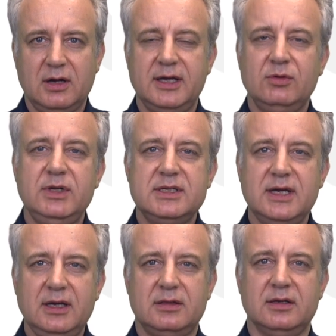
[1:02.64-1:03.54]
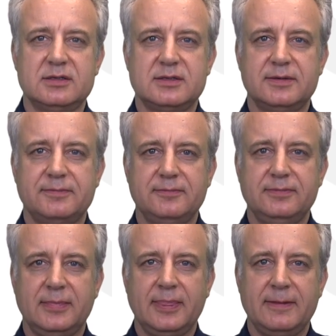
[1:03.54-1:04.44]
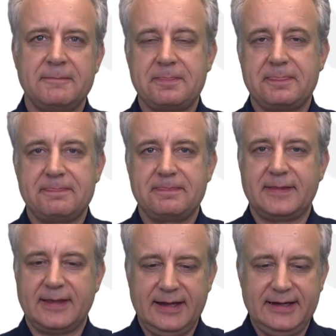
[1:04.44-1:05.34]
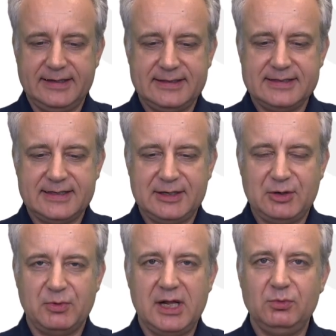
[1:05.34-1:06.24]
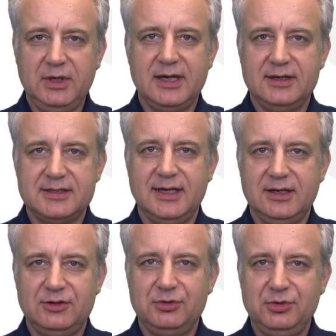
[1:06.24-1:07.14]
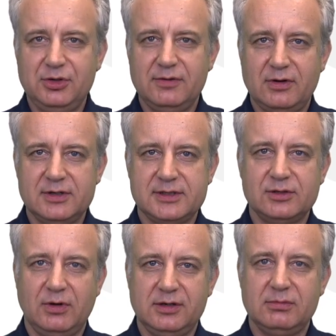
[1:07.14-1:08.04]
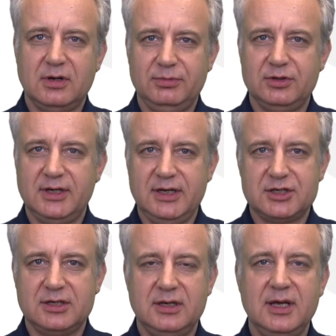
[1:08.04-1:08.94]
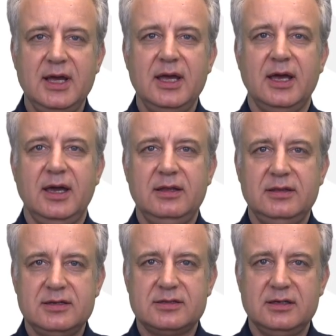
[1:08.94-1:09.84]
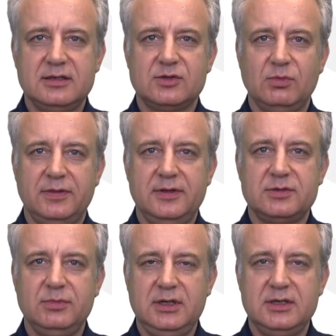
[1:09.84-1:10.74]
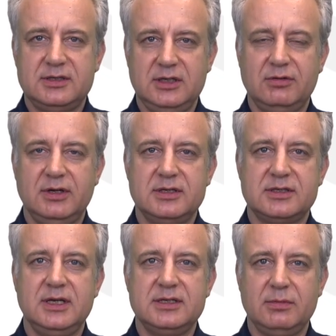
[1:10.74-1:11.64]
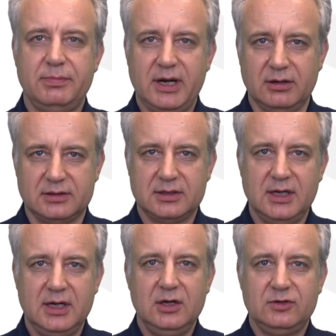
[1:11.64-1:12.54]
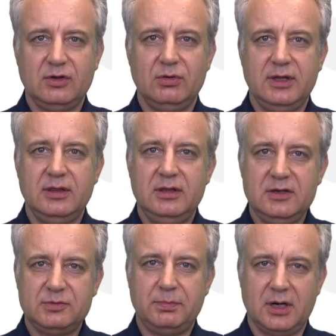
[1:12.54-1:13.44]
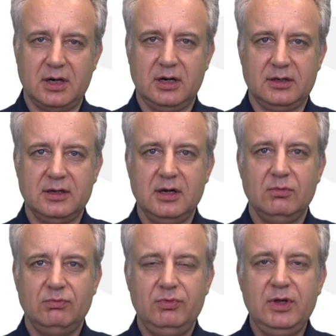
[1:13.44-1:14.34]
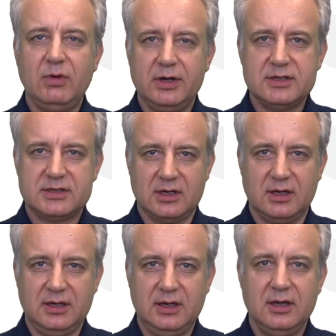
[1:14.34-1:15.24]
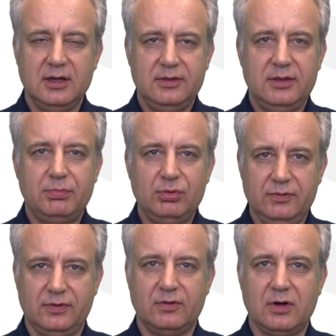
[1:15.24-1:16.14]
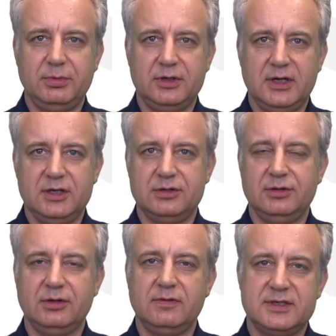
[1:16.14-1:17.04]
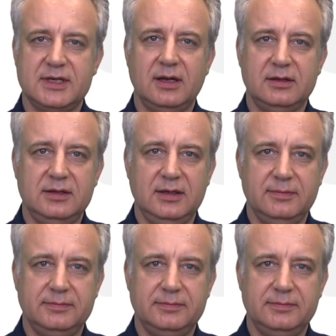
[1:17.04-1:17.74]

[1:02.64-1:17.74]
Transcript: can we take this? And well, we can take it to universal quantum computation, and this is what this mini-series is about. So in this part, we want to study the proof of computational universality.